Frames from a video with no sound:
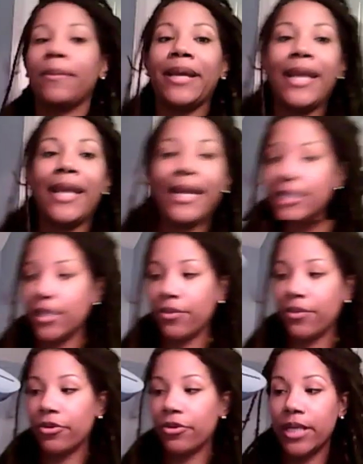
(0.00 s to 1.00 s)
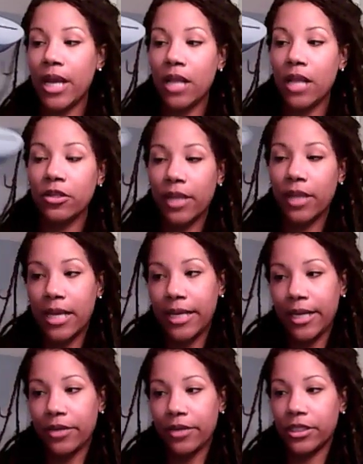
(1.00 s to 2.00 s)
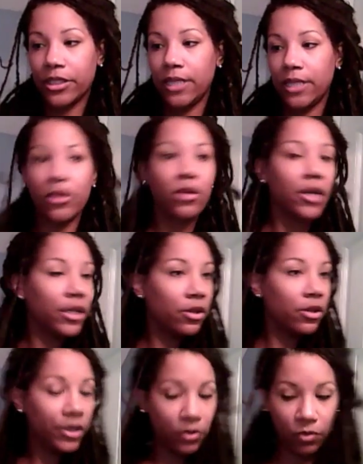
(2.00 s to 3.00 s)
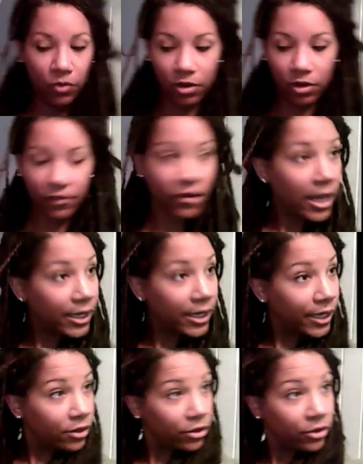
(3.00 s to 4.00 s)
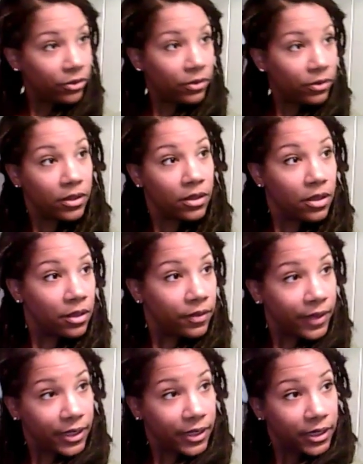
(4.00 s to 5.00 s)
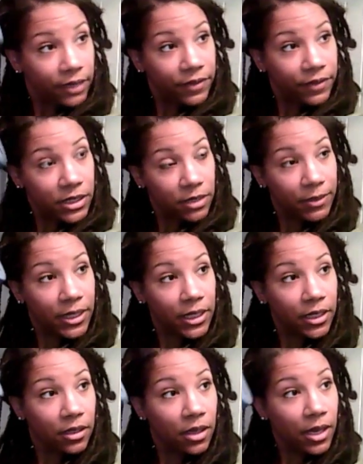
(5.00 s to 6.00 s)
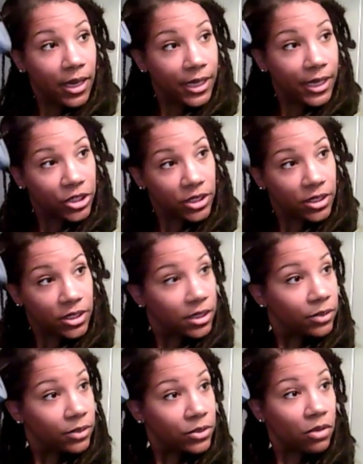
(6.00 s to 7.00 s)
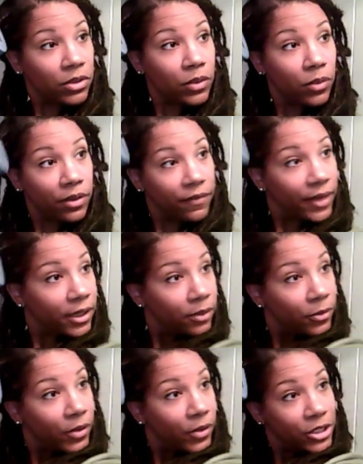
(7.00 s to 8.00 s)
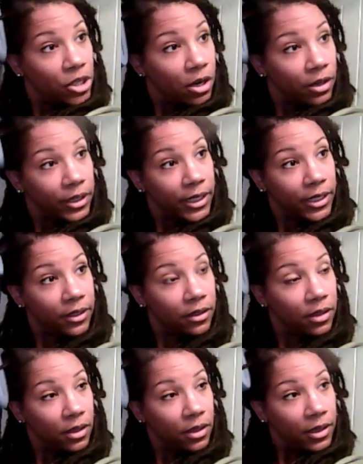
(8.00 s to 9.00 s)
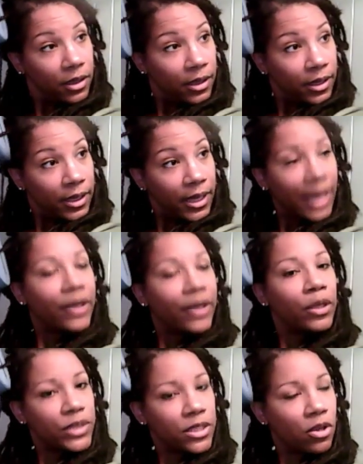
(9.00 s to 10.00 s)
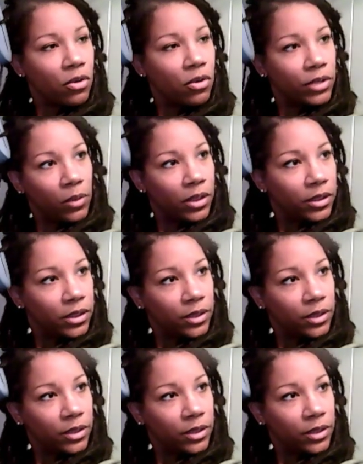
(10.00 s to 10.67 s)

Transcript: my handy $30 Conair steamer, and no, I don't work for Conair. No, they didn't give this to me. It was the only one available at Target. It wasn't the only one.